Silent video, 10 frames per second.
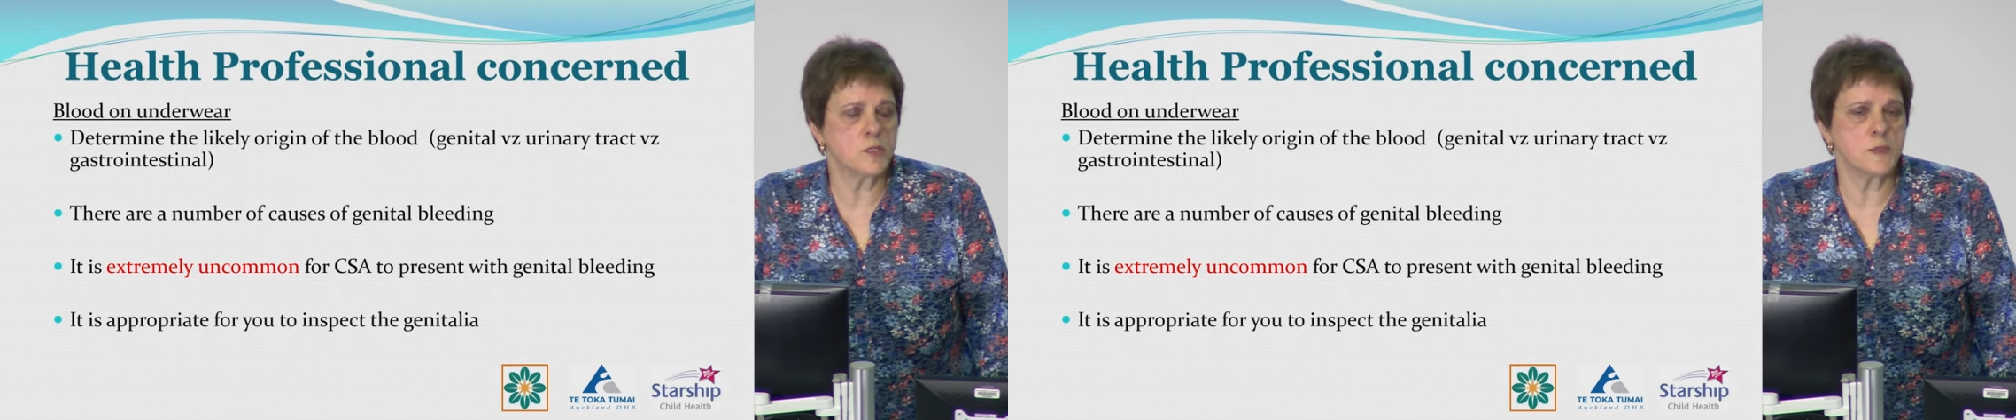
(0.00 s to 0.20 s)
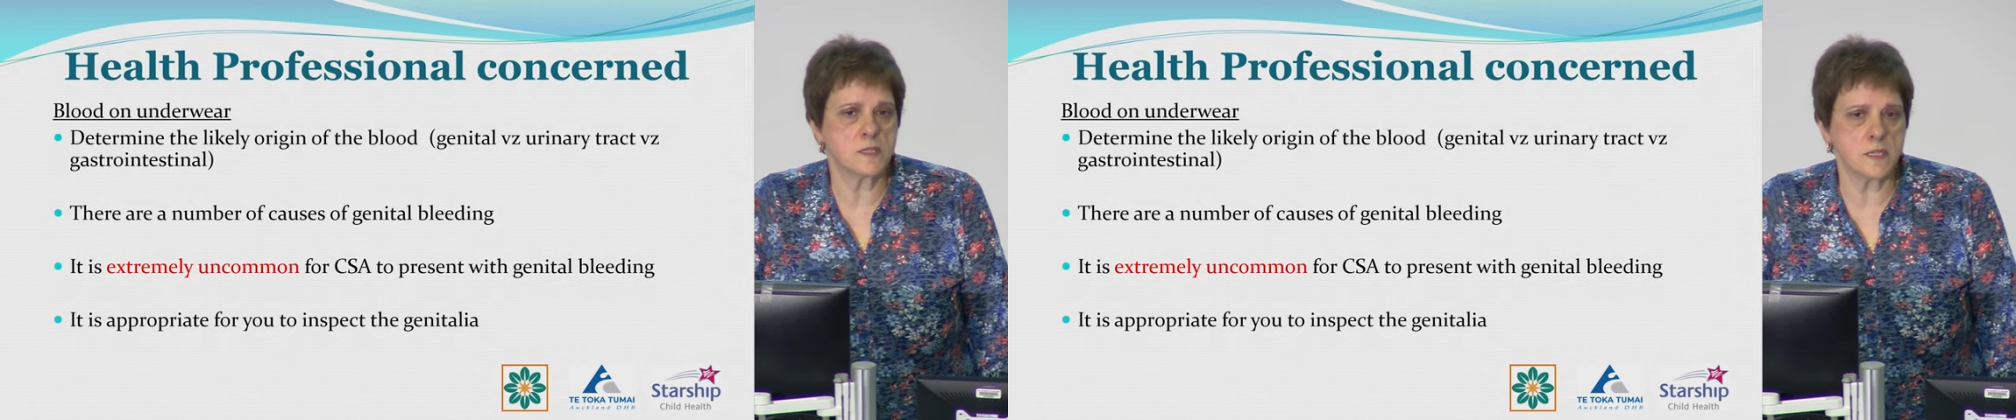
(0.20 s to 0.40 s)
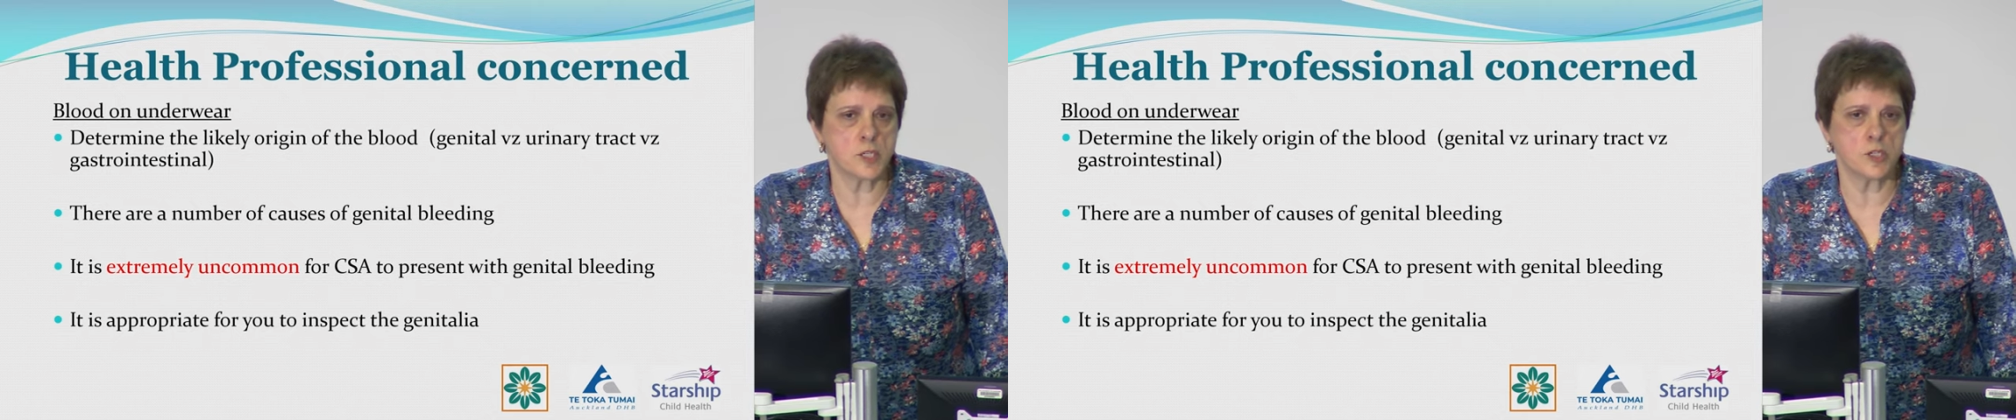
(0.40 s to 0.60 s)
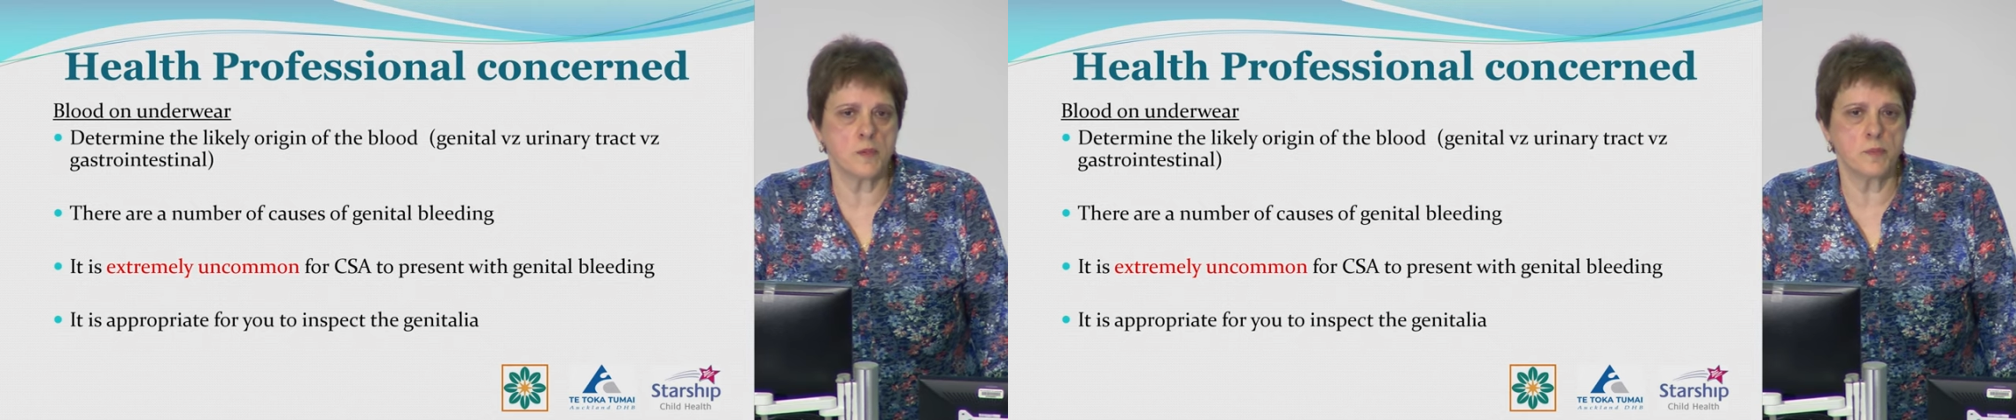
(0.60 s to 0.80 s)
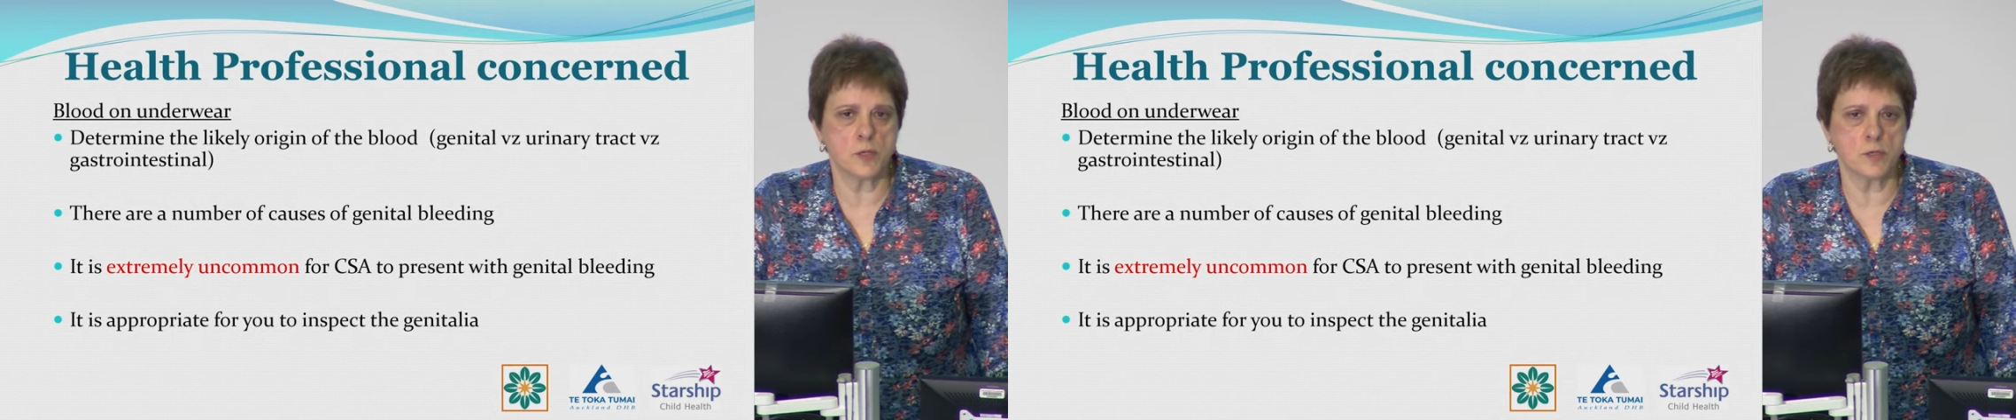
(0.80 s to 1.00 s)
who's been sexually
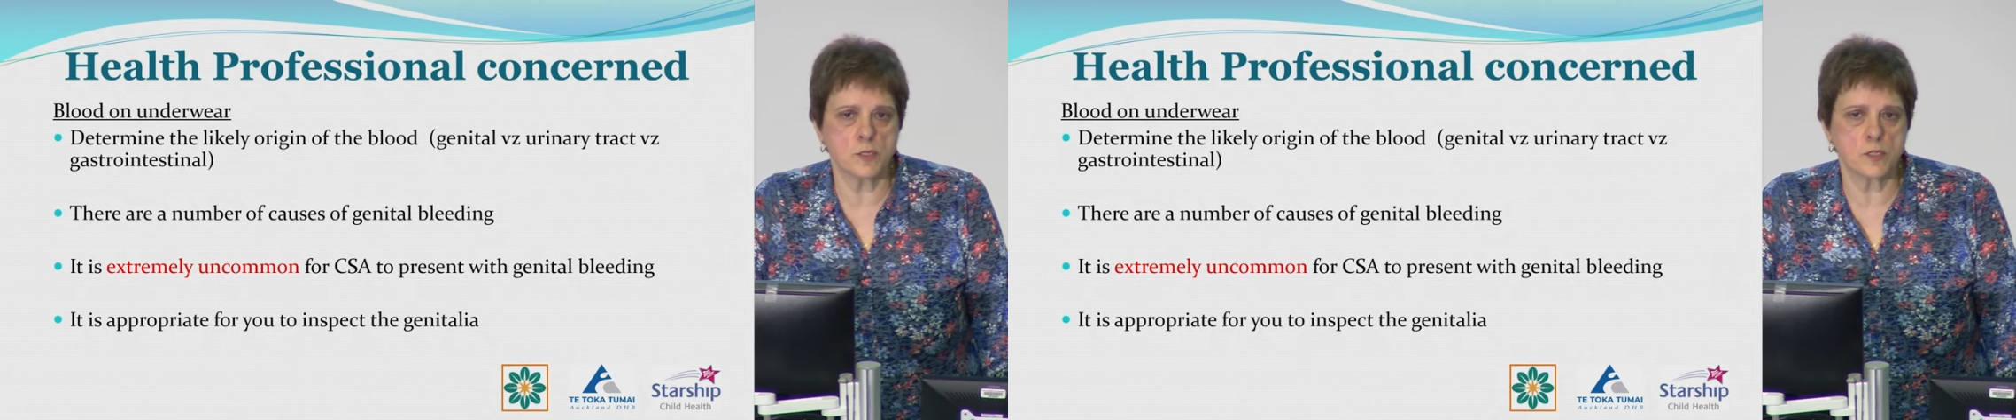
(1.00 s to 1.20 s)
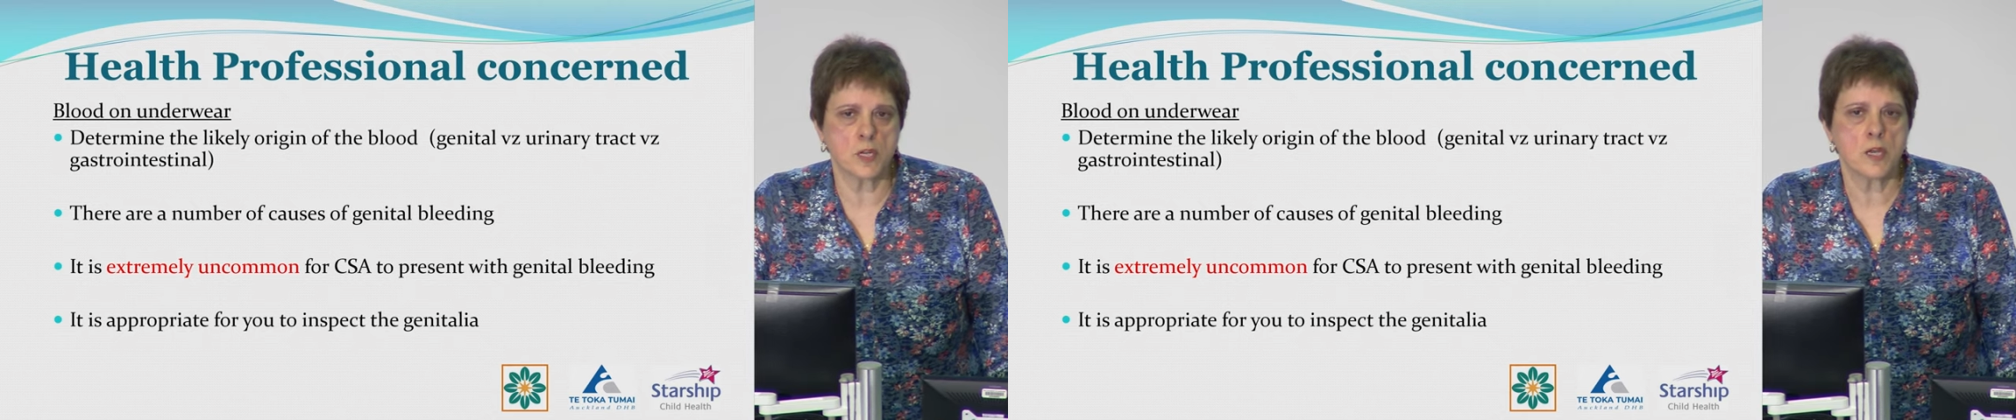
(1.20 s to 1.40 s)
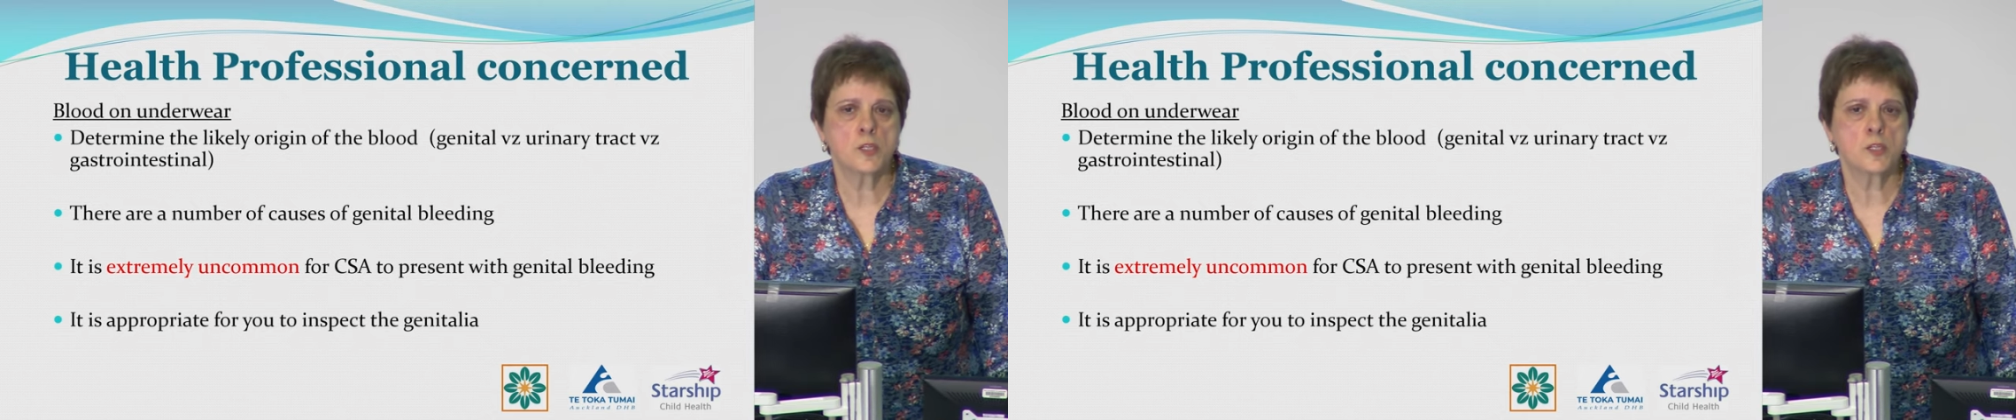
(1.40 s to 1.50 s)
abused